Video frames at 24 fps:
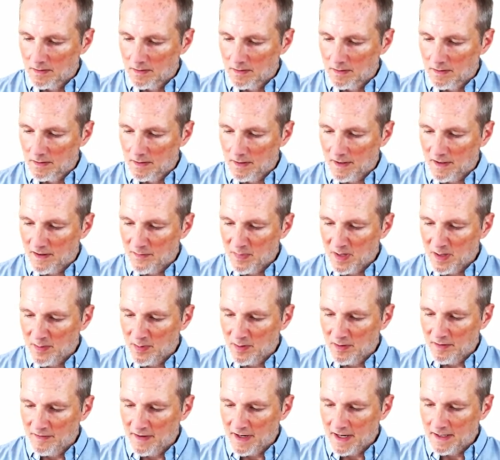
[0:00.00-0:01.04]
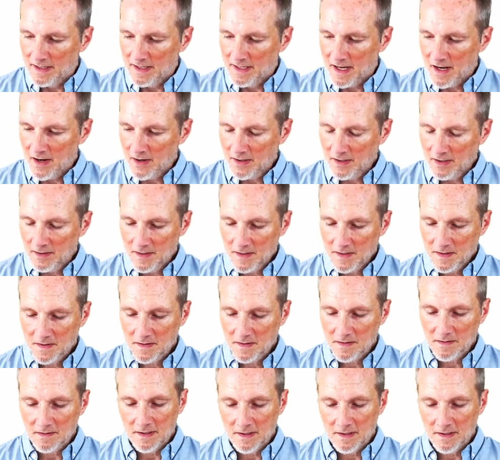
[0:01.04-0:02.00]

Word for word: A lot of people have had calculus,